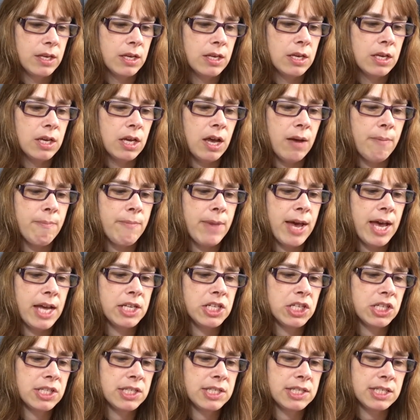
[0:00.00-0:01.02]
Imagine
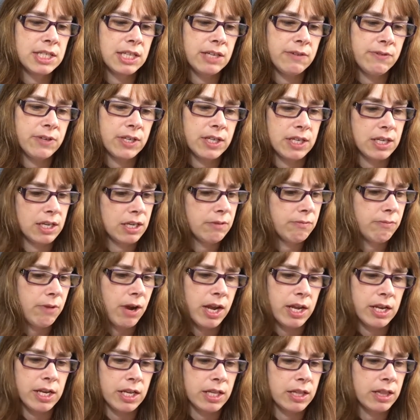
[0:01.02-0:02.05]
Stephen King
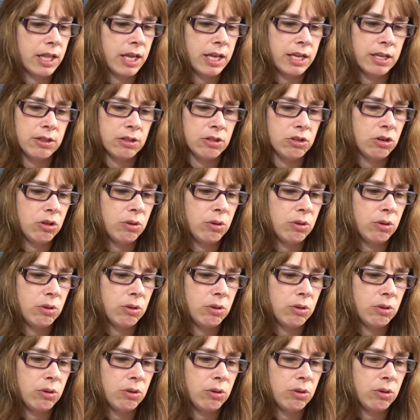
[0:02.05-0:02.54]
writing like Little